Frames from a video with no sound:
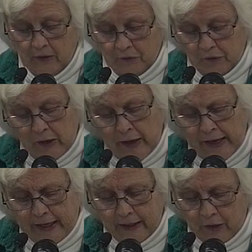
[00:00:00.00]

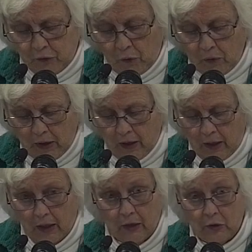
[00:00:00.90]
Sly, it's
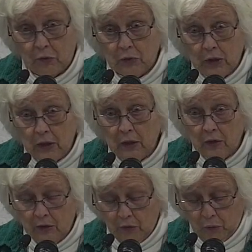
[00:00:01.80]
okay. You
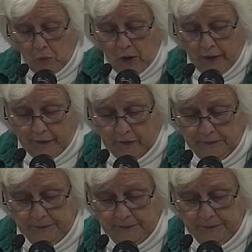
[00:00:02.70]
need this water.